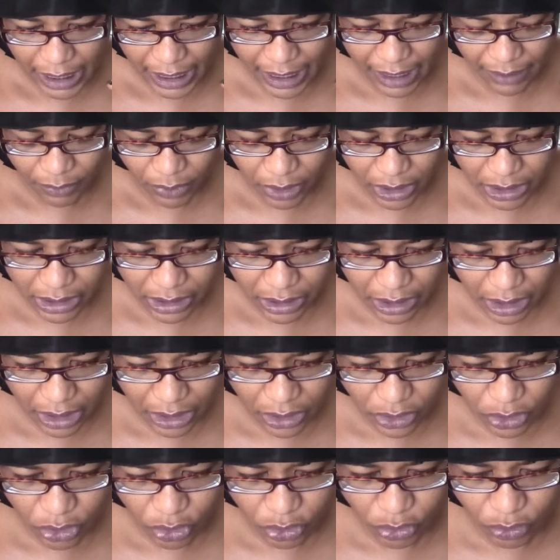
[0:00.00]
I want to
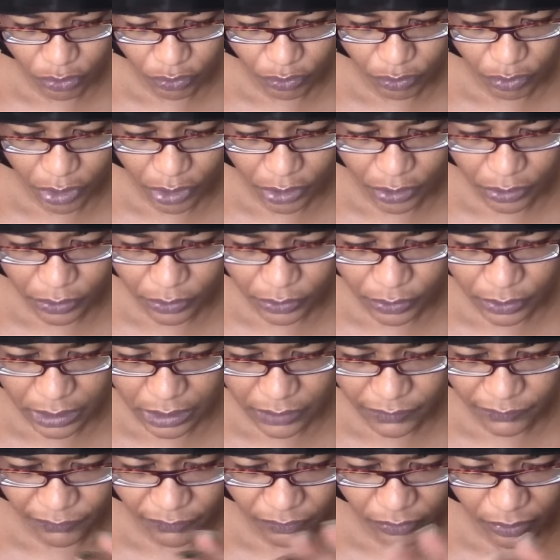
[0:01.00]
say two
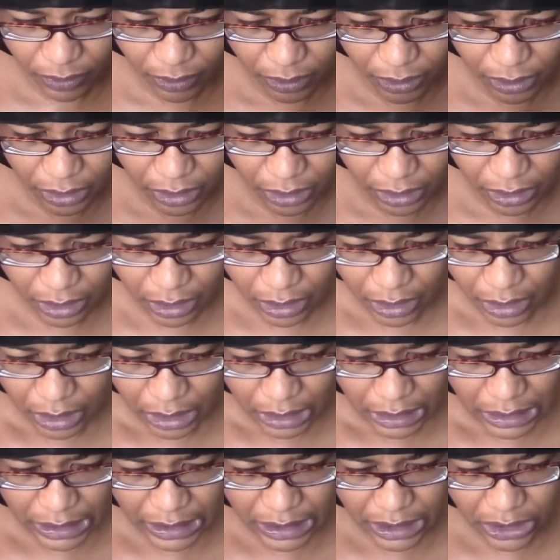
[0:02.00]
rows for
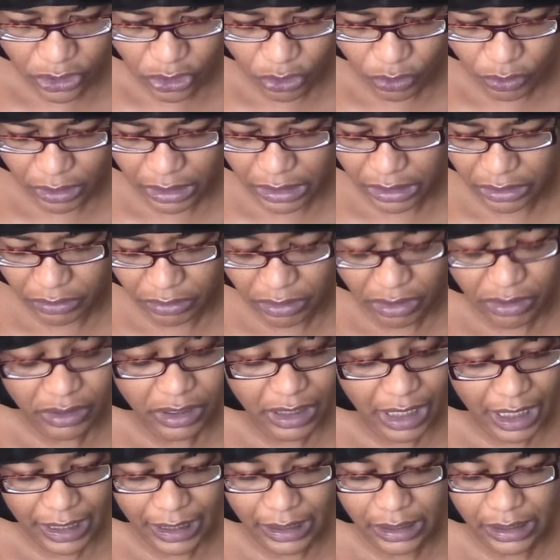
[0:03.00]
each or either there's like a